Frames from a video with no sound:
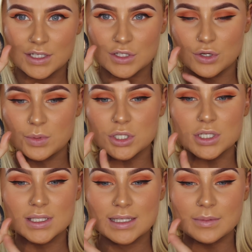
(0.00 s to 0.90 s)
The
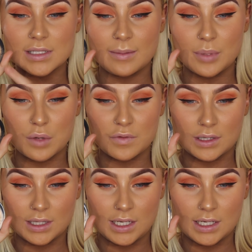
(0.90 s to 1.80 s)
description just sums it up
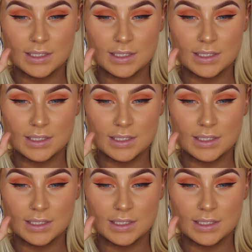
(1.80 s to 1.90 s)
perfectly.